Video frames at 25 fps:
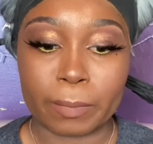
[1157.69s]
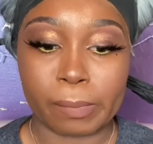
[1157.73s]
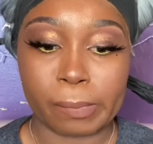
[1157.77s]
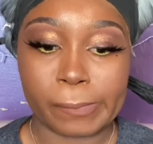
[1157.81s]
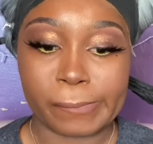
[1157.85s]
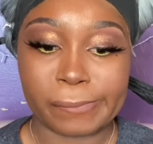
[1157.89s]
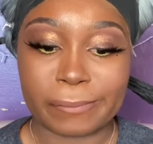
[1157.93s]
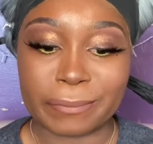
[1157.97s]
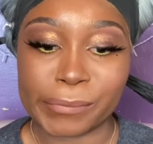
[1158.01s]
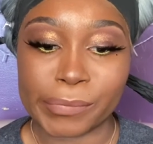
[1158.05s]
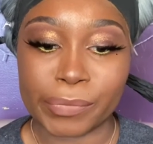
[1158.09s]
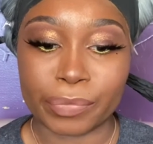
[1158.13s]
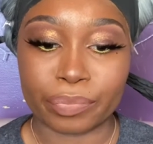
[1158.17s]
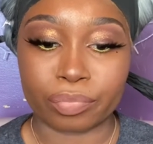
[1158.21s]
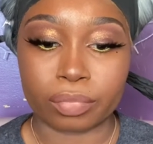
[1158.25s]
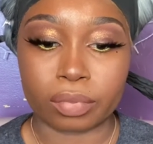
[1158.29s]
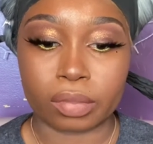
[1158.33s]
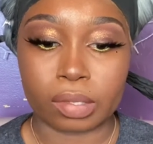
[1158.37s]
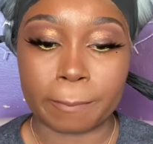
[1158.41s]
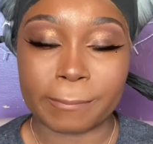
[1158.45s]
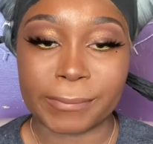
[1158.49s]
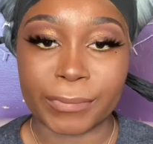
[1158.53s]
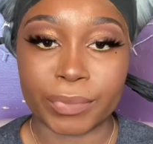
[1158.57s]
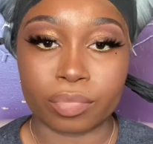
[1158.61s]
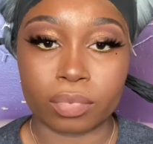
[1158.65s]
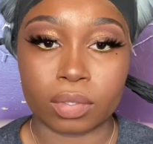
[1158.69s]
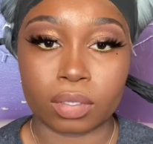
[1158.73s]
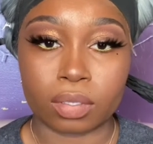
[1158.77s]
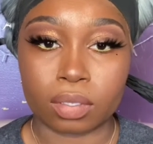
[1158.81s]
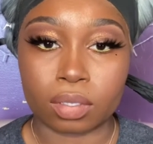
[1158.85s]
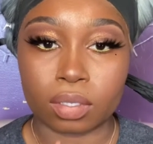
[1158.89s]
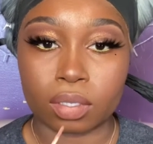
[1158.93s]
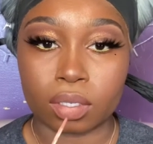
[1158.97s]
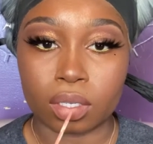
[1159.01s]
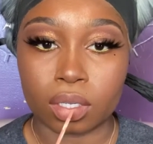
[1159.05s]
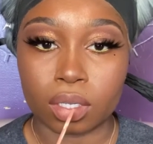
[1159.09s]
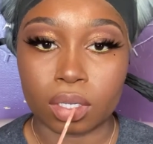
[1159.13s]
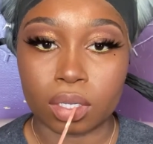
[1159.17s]
I'm going to apply that to my
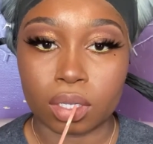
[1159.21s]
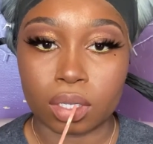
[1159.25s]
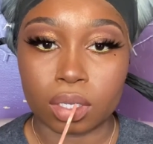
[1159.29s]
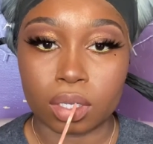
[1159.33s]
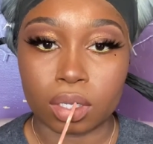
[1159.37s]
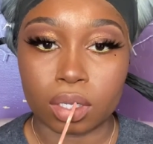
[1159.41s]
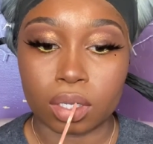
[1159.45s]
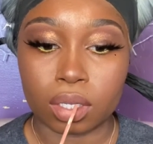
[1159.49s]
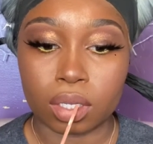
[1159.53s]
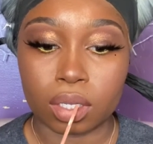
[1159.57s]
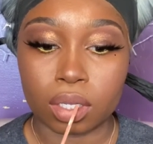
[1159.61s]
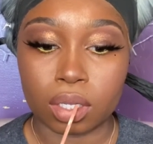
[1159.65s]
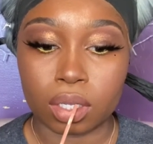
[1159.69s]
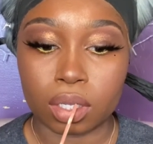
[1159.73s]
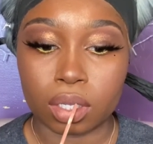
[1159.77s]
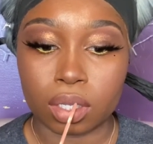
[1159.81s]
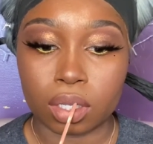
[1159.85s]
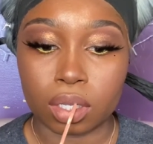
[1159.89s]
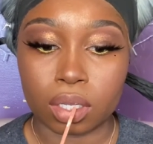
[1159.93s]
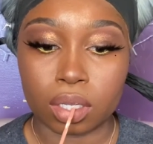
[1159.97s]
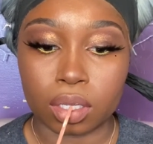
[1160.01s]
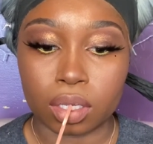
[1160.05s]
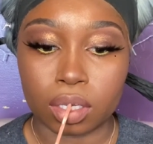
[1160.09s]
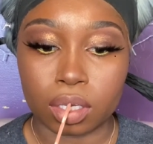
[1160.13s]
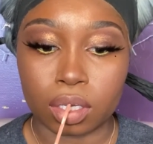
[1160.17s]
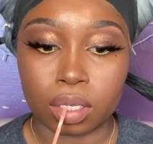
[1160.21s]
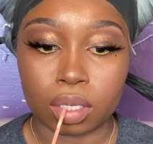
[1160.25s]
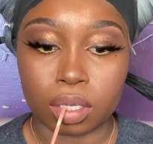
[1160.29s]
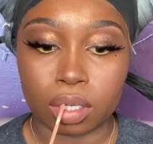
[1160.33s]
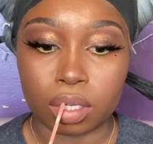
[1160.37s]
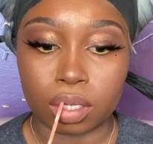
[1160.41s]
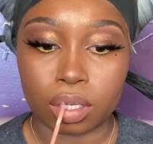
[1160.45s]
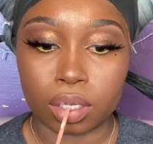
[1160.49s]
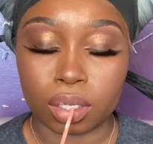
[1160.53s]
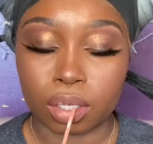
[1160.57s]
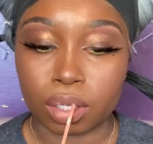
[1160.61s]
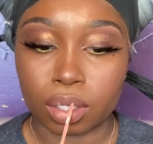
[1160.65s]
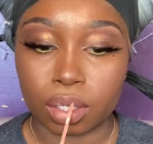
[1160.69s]
lip, and I'm going to go